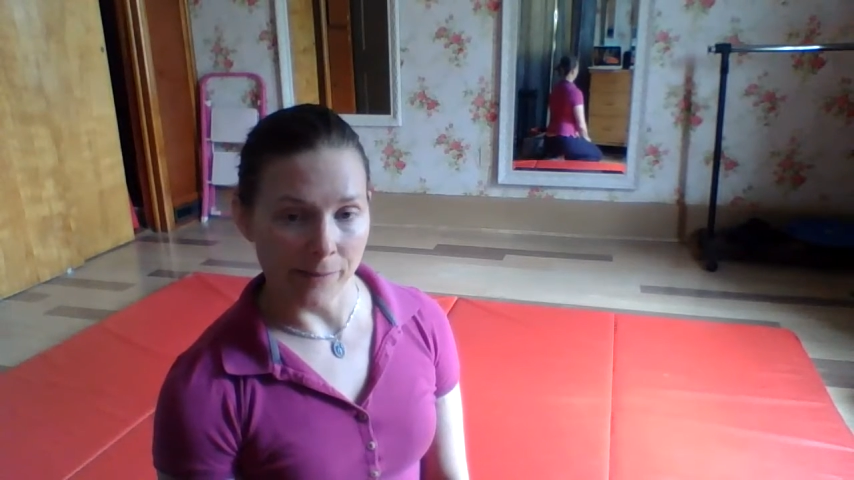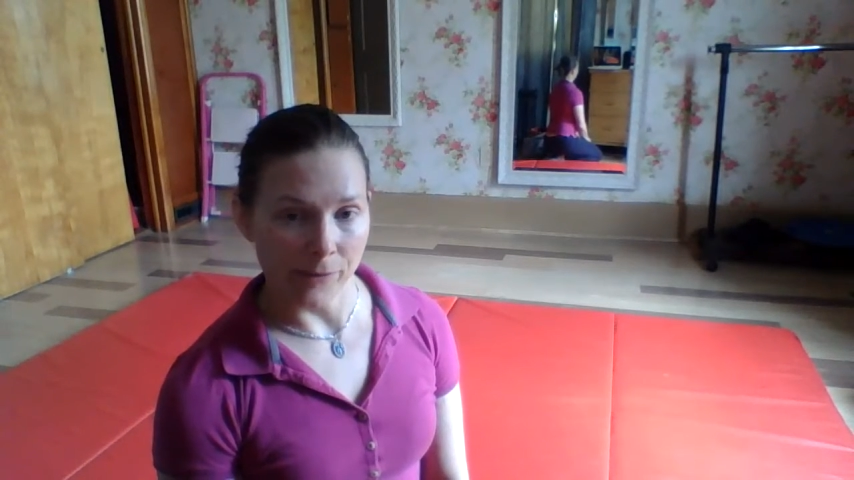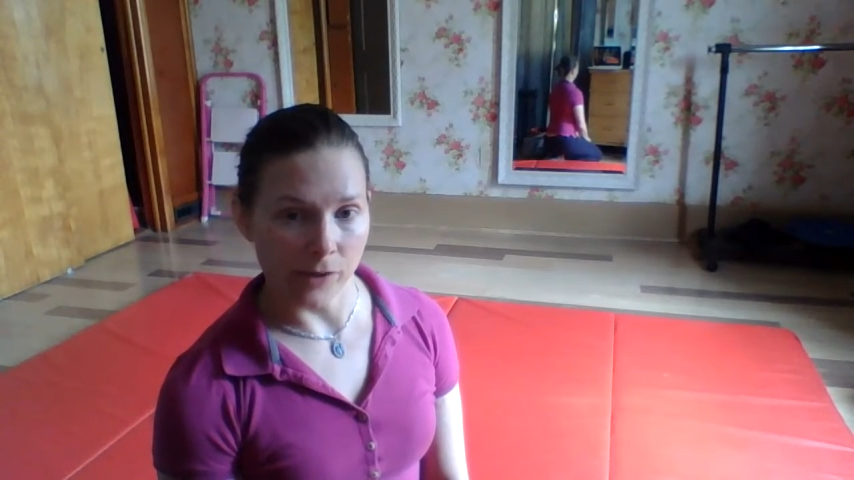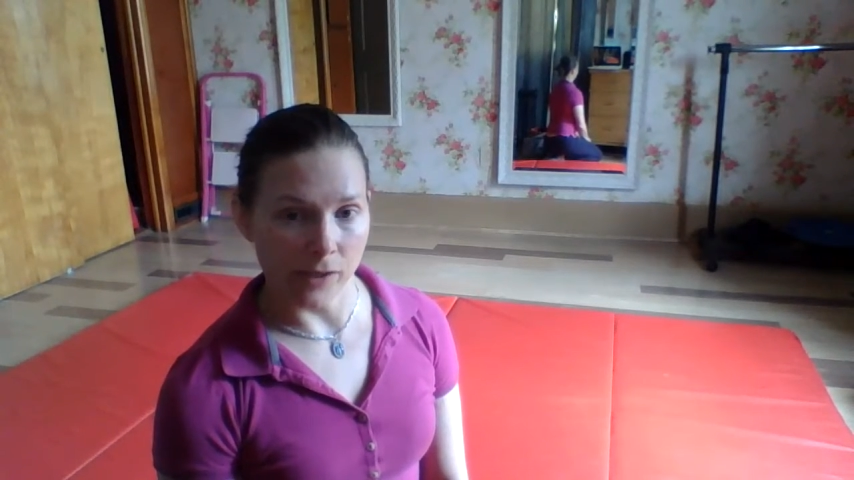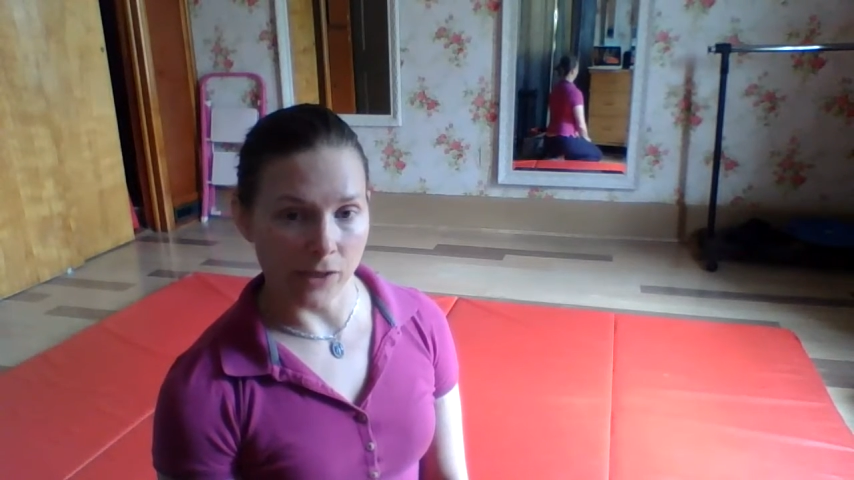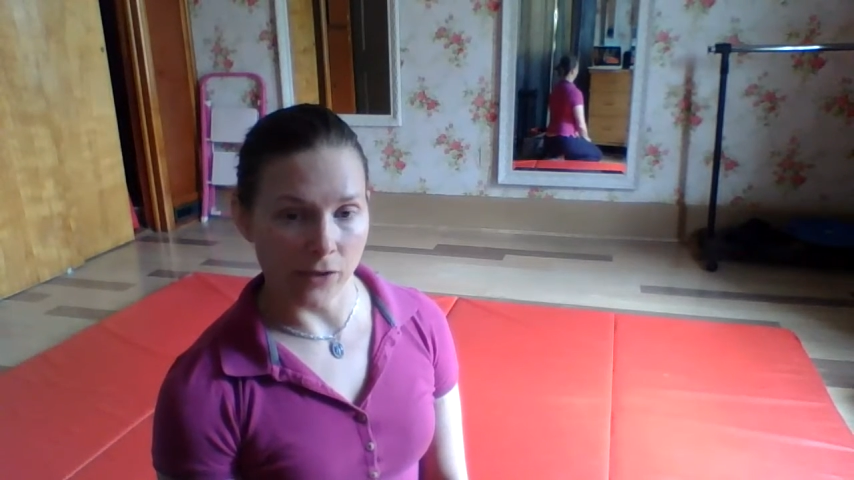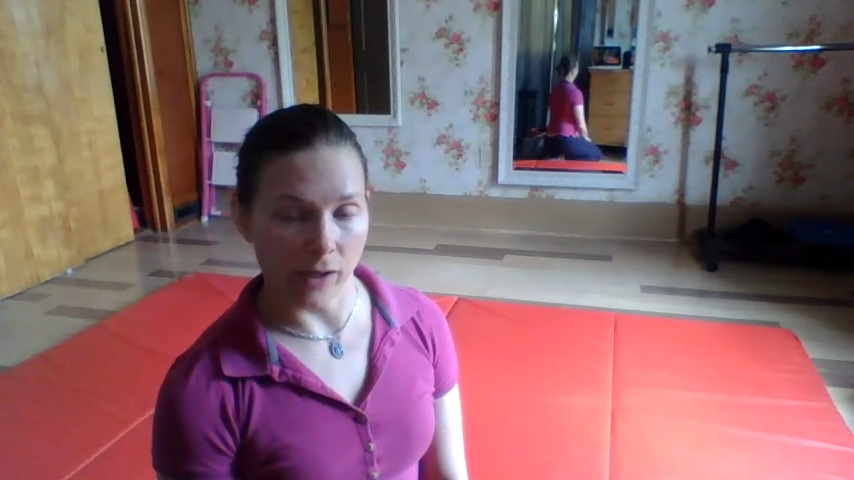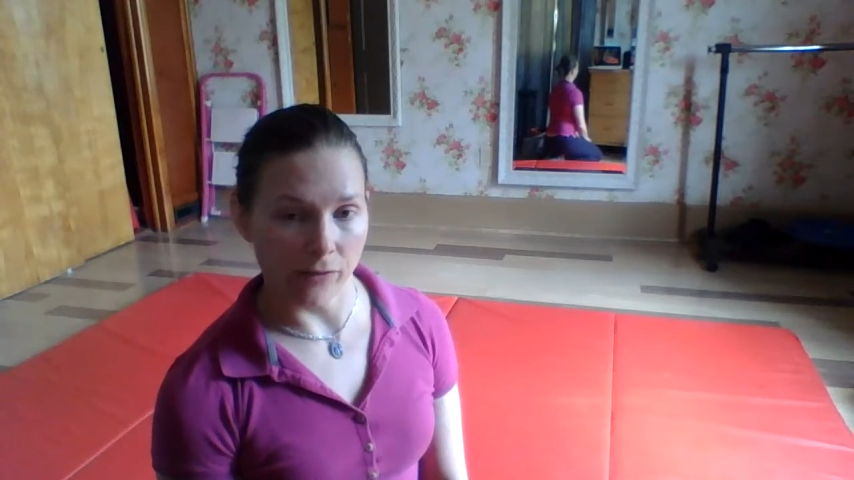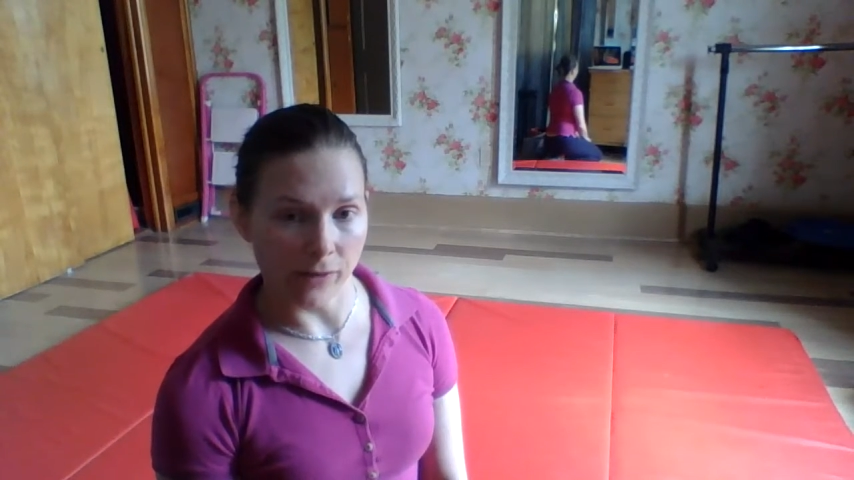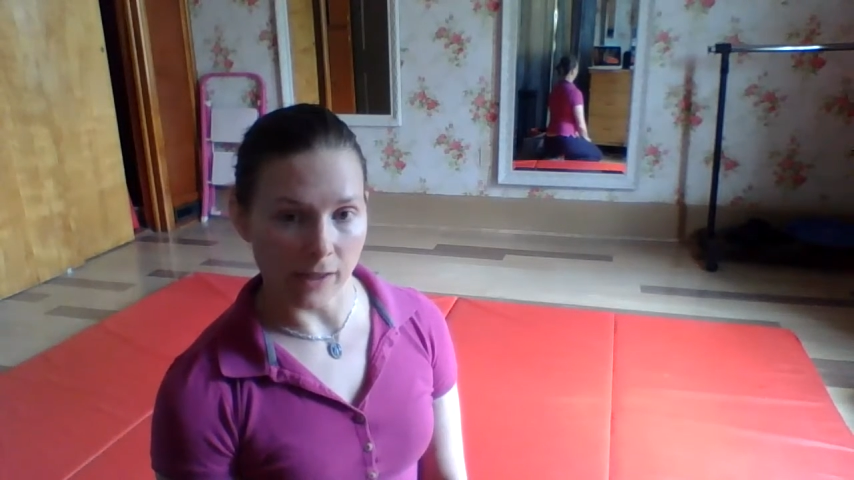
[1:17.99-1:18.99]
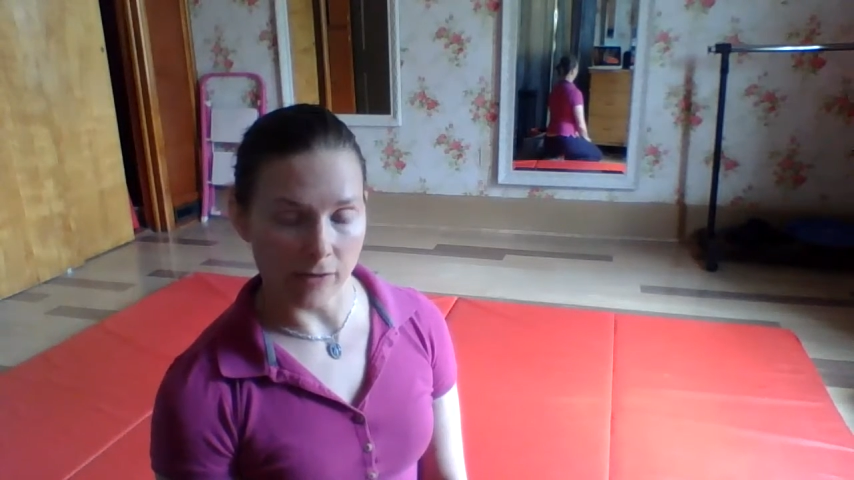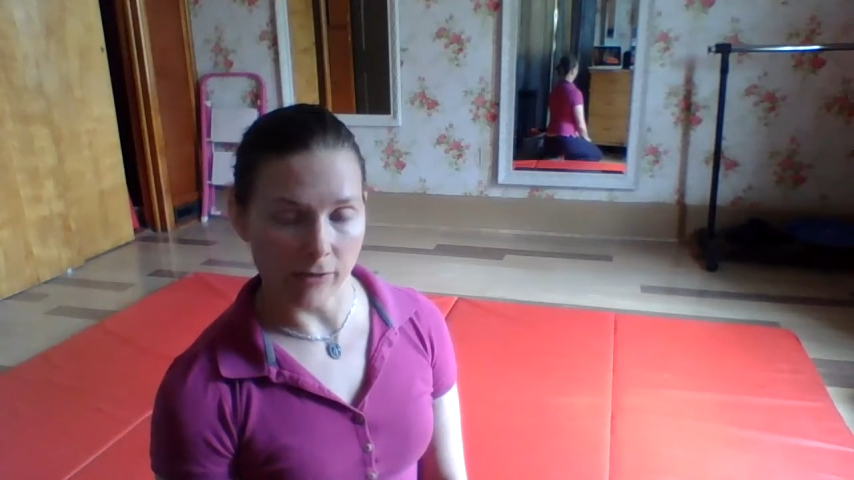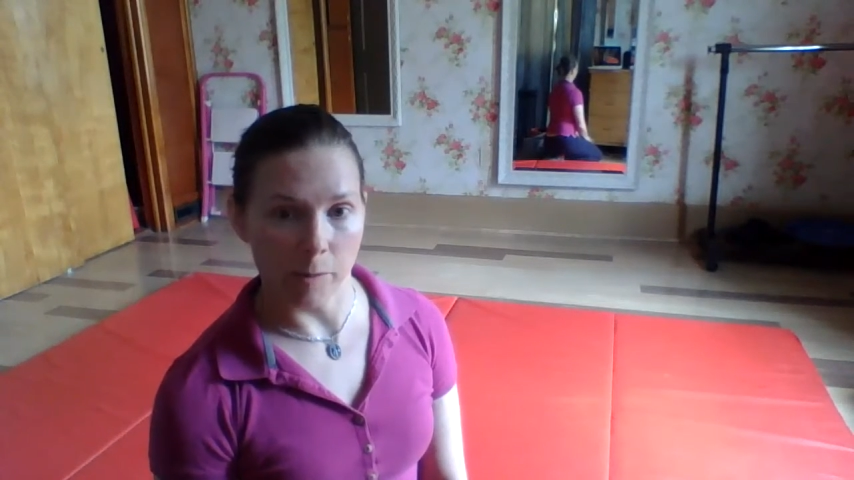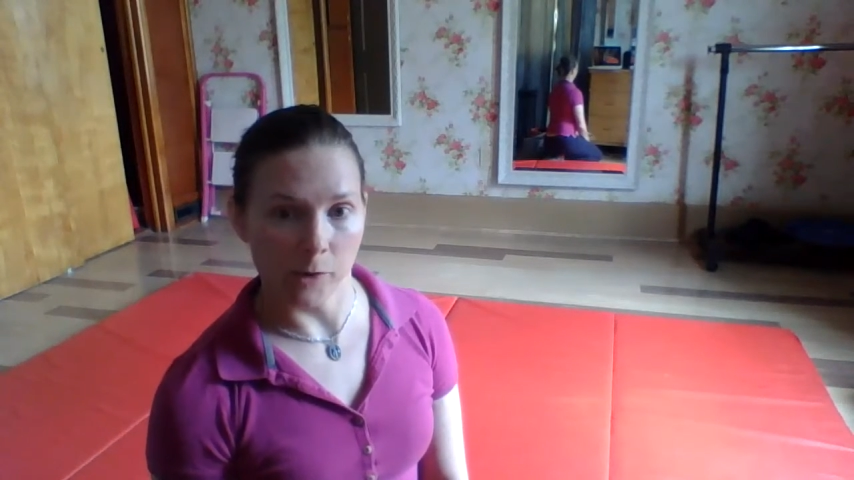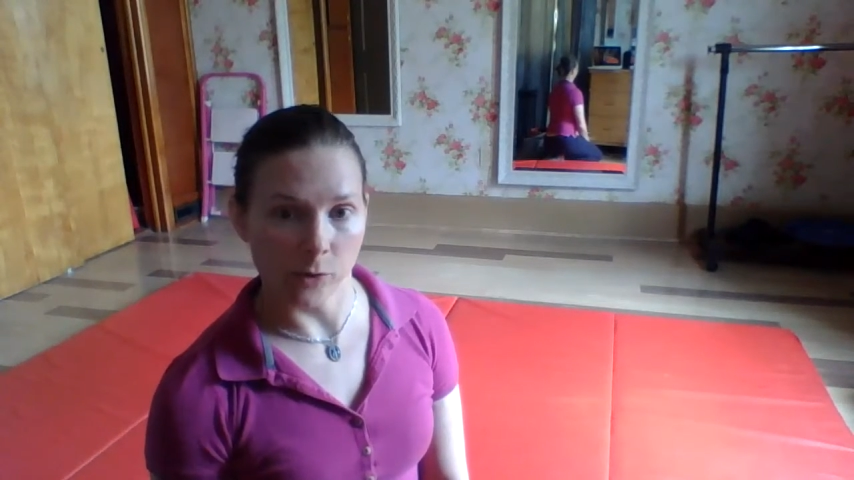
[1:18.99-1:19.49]
So then you have like a
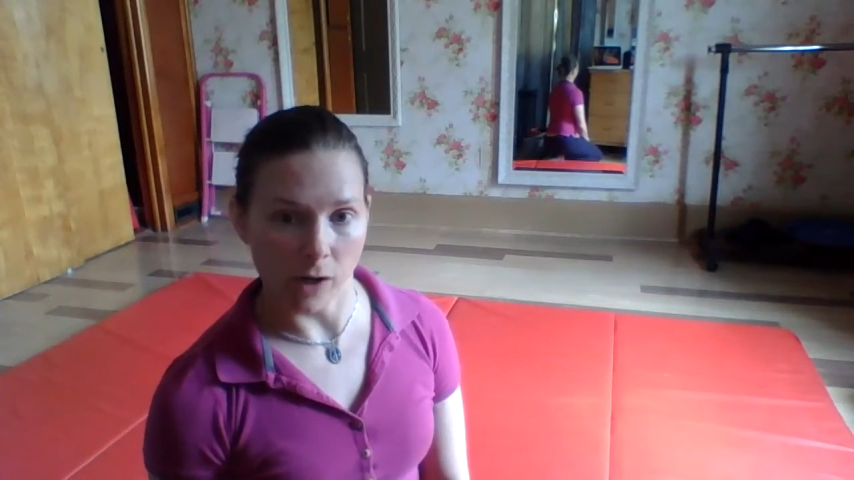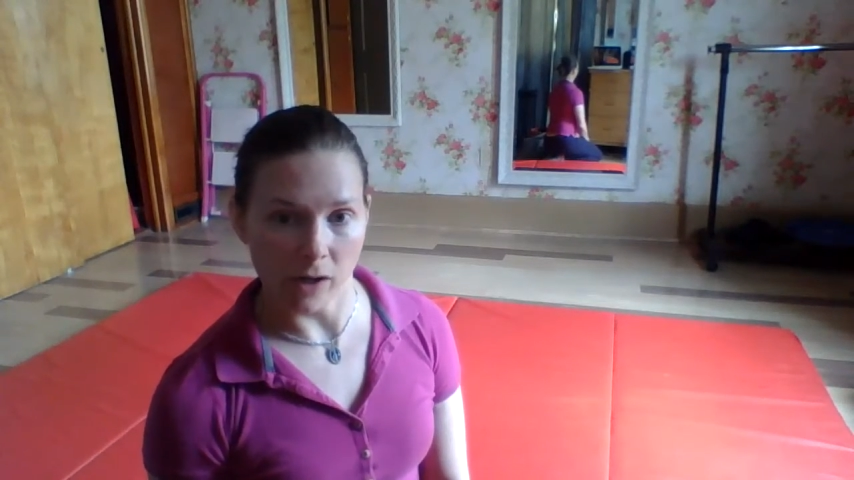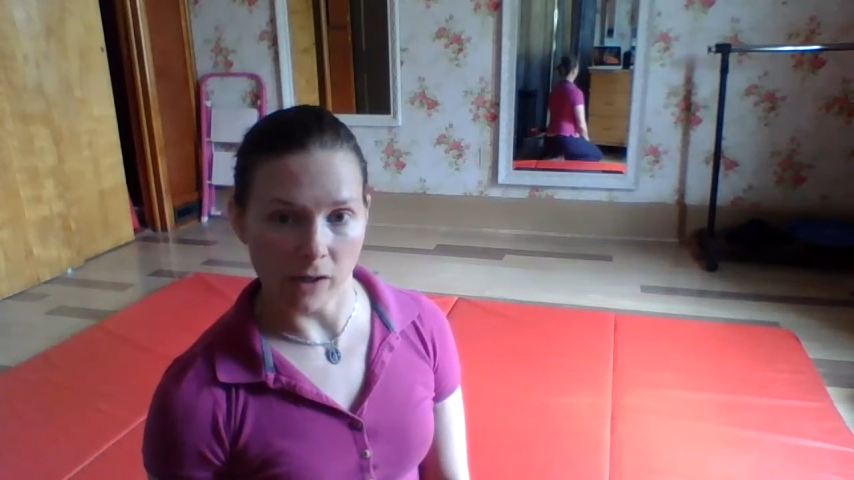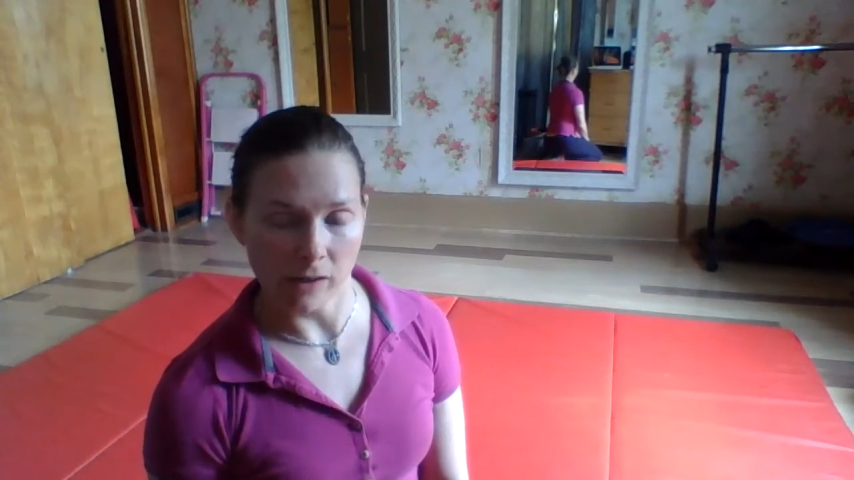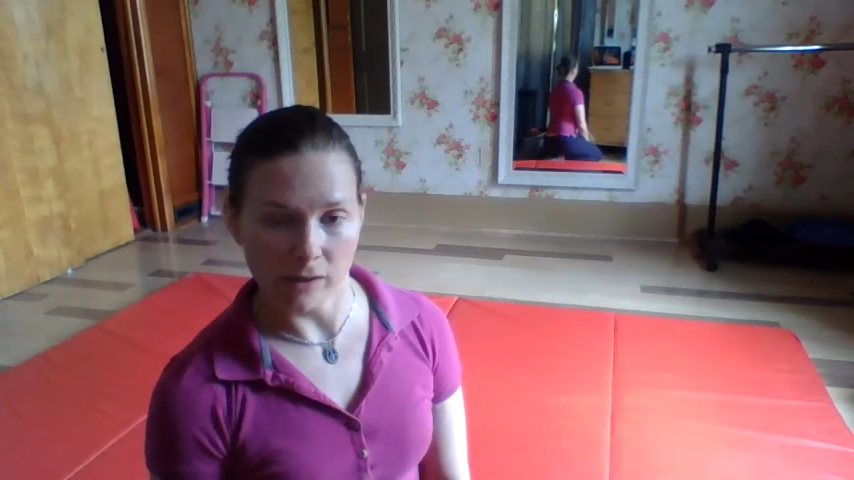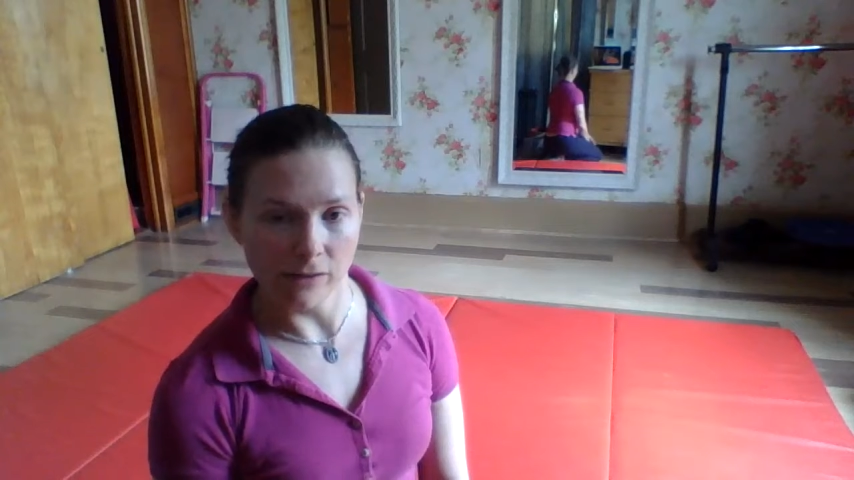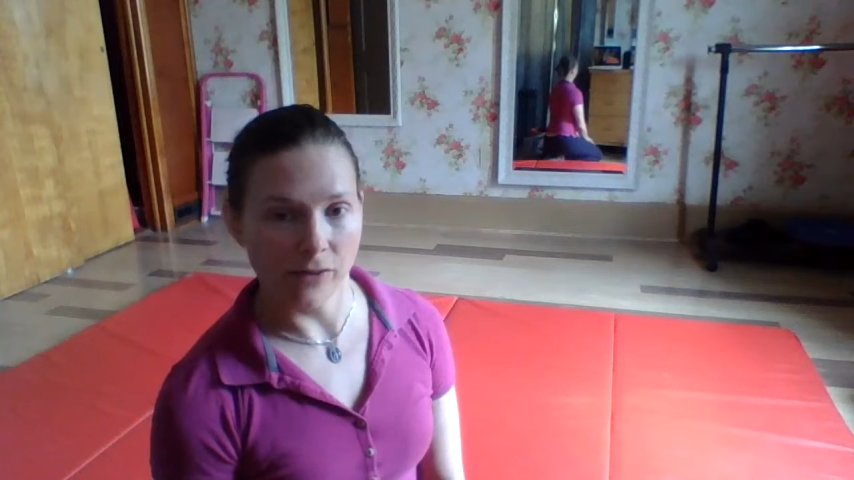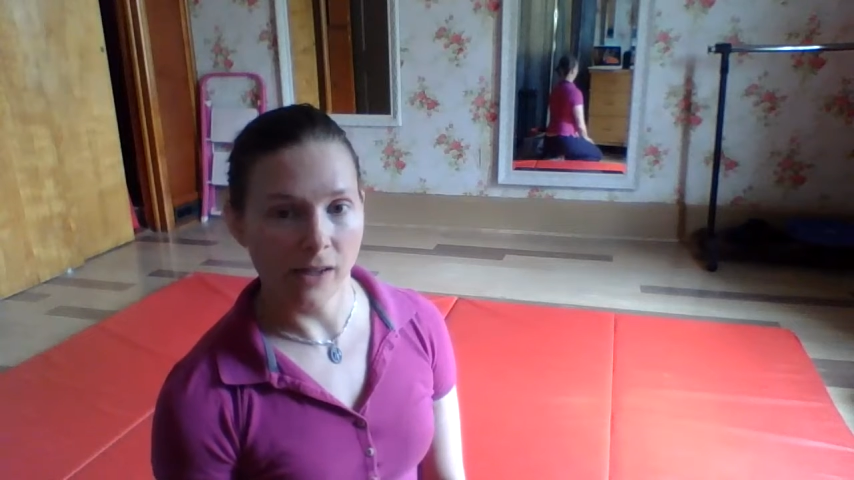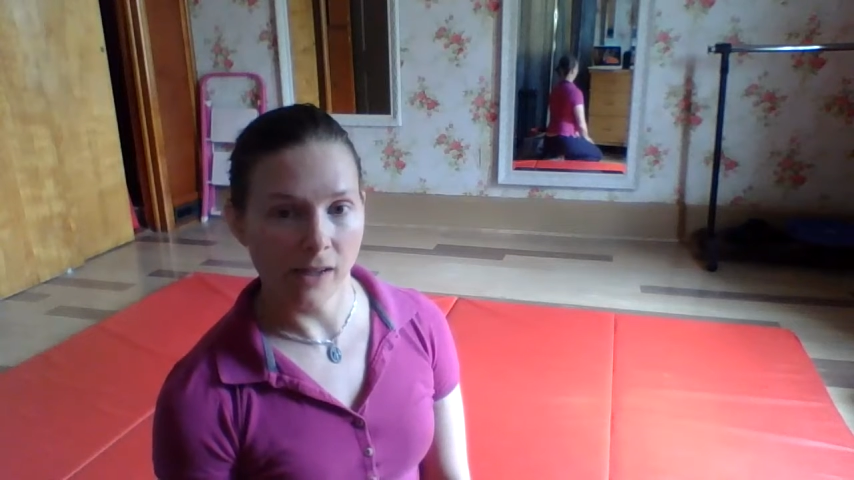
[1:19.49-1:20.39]
repertoire of